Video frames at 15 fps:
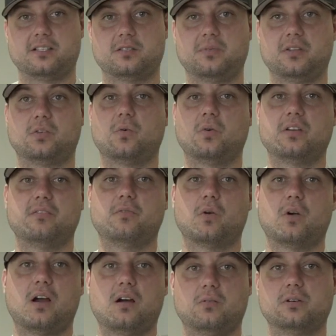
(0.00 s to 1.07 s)
it's been
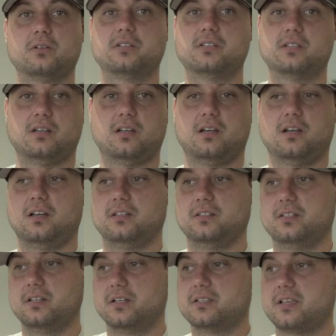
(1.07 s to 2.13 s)
24 hours. A
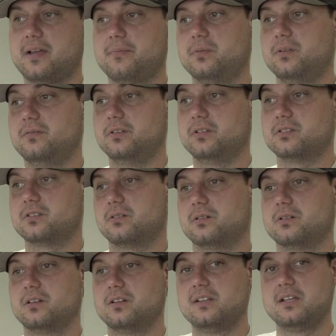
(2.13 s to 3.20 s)
good example of it is our
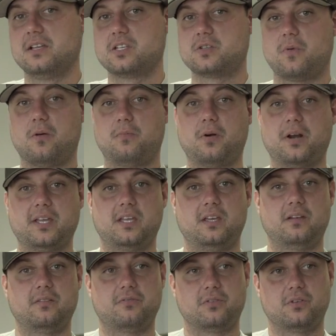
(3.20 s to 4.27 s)
small brake
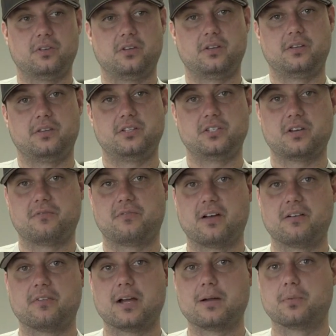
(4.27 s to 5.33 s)
kit for the Gen
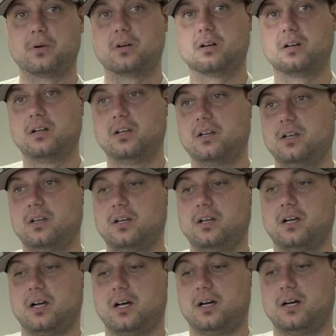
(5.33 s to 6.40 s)
5 Viper.
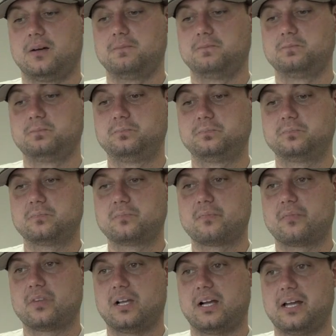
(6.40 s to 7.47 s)
I
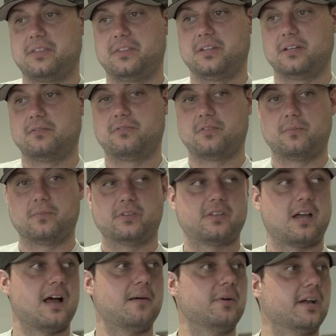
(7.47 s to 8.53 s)
think from the
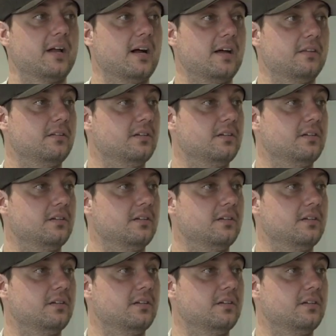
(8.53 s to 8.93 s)
time I got